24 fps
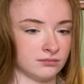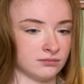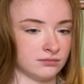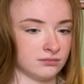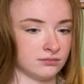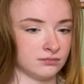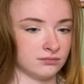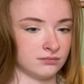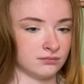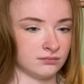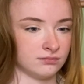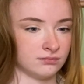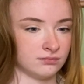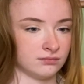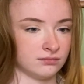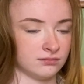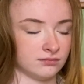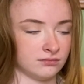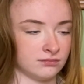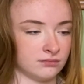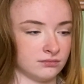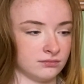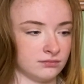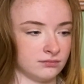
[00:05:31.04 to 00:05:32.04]

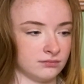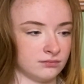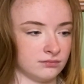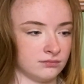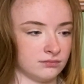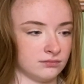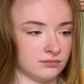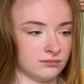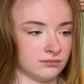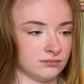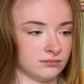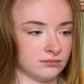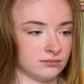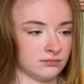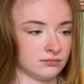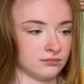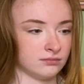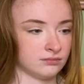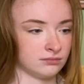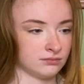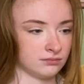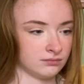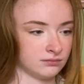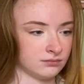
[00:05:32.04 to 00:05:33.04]

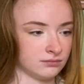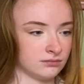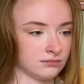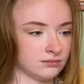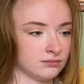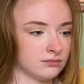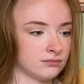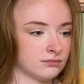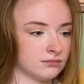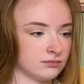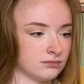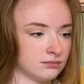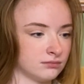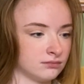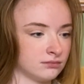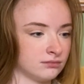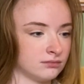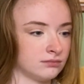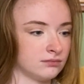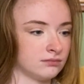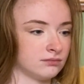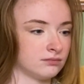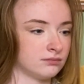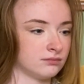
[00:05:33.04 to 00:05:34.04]

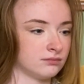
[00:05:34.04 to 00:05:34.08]
(not speaking)